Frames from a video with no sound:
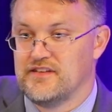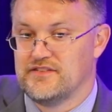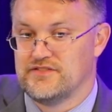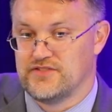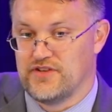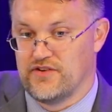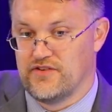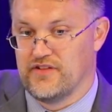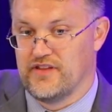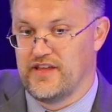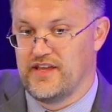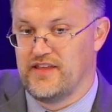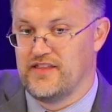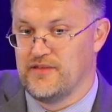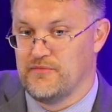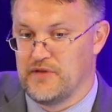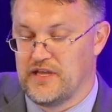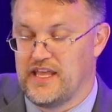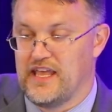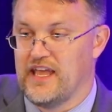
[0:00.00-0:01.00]
certainly
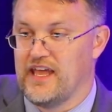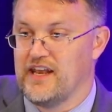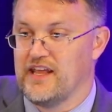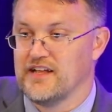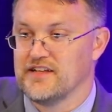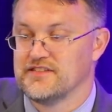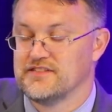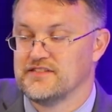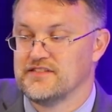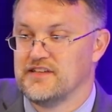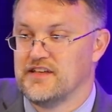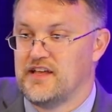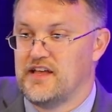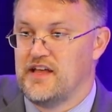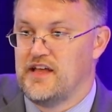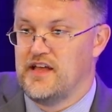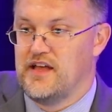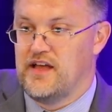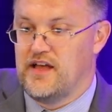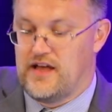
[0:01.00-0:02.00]
the mechanics,
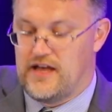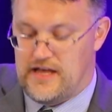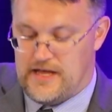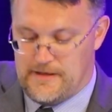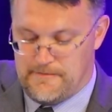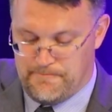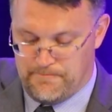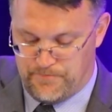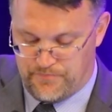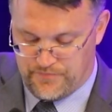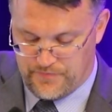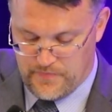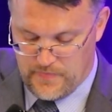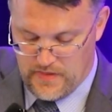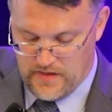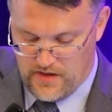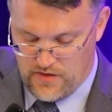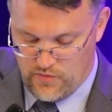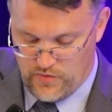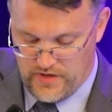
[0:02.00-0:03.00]

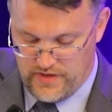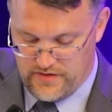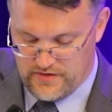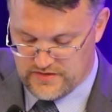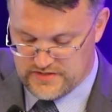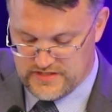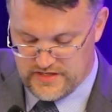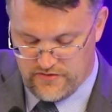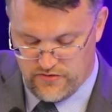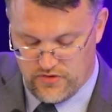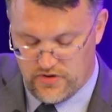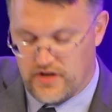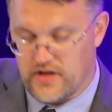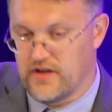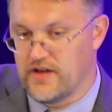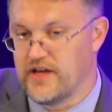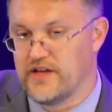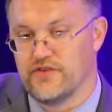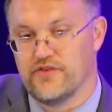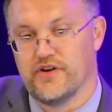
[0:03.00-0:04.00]
when there's
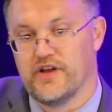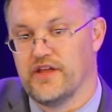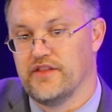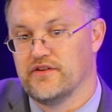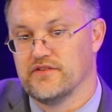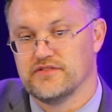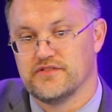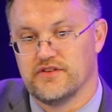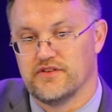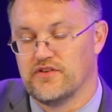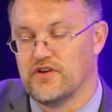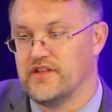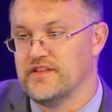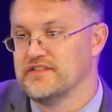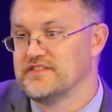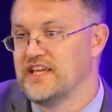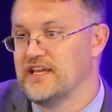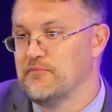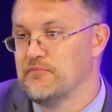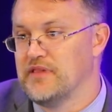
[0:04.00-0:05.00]
several hundred others that are on
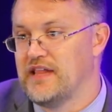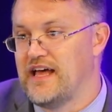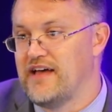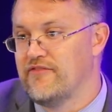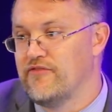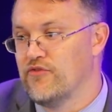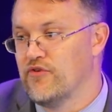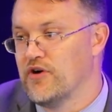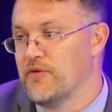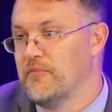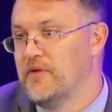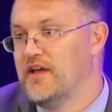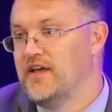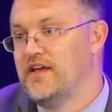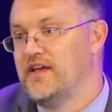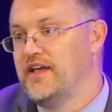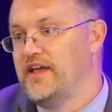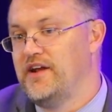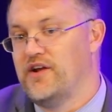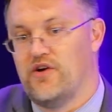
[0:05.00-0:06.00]
the same platform
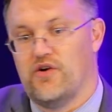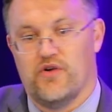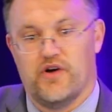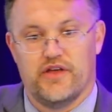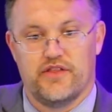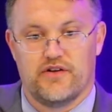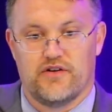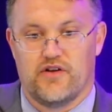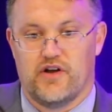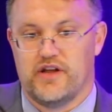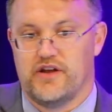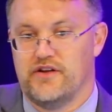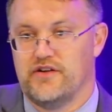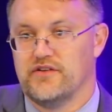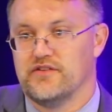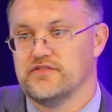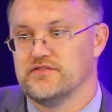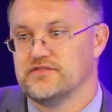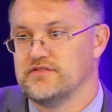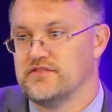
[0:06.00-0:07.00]
and all other
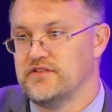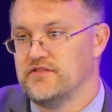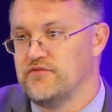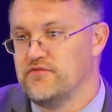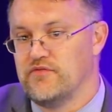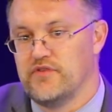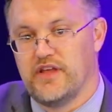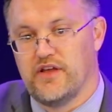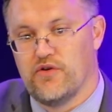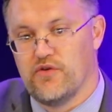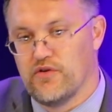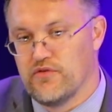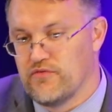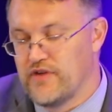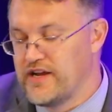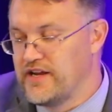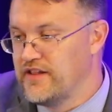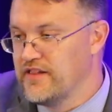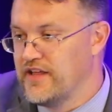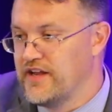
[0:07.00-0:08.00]
auditors or
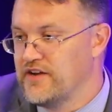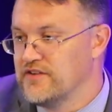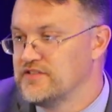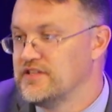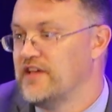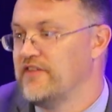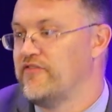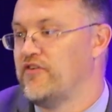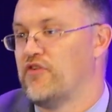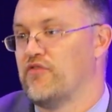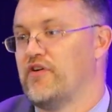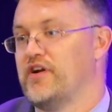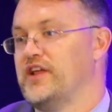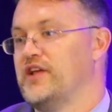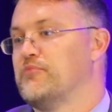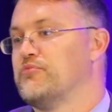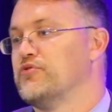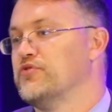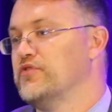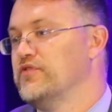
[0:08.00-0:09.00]
regulators have already
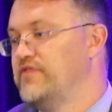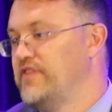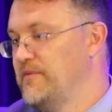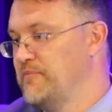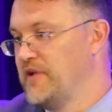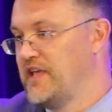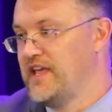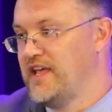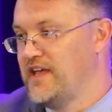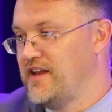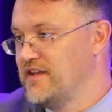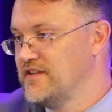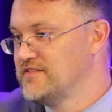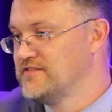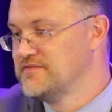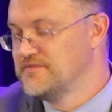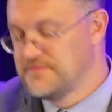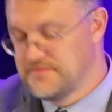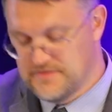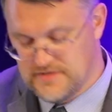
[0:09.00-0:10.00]
approved the
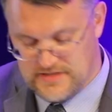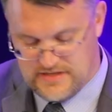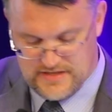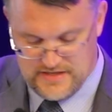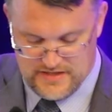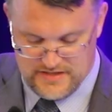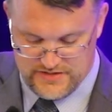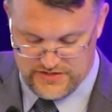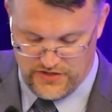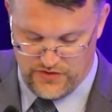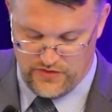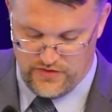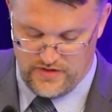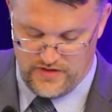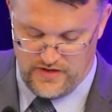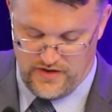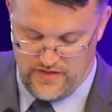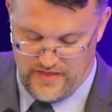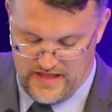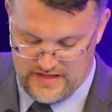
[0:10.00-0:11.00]
mechanics. So
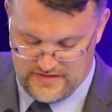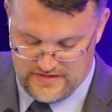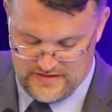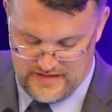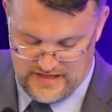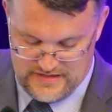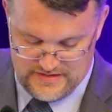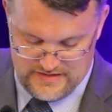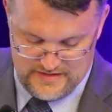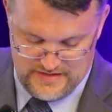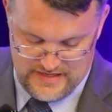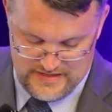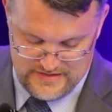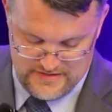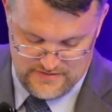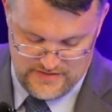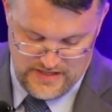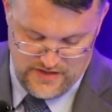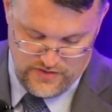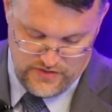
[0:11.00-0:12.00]

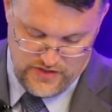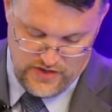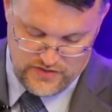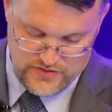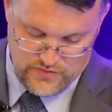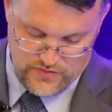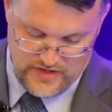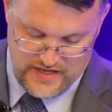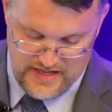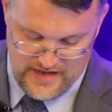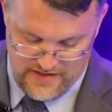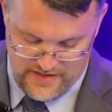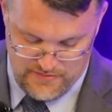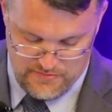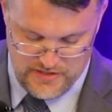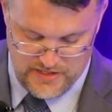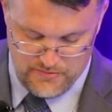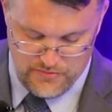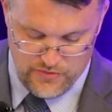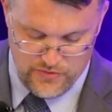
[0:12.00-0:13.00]
those were kind of the
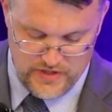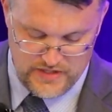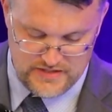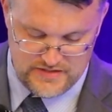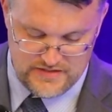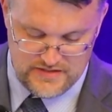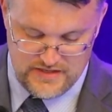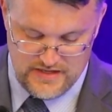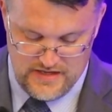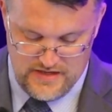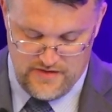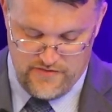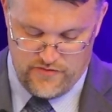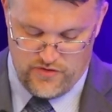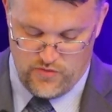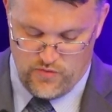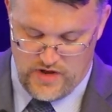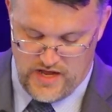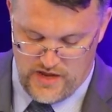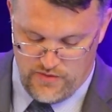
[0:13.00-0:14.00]
big points
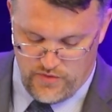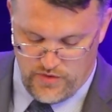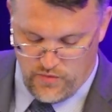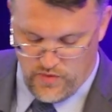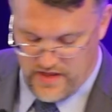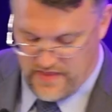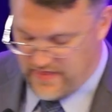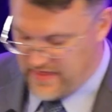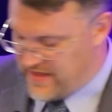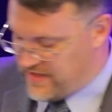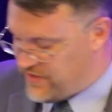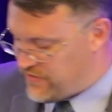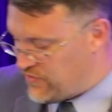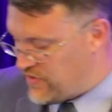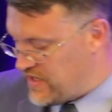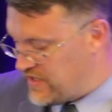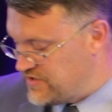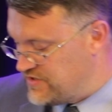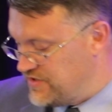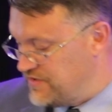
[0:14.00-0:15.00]
for why we went that
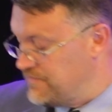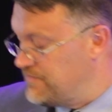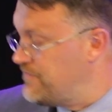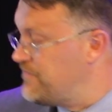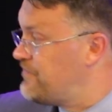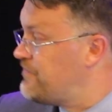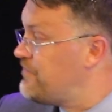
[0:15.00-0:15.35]
direction.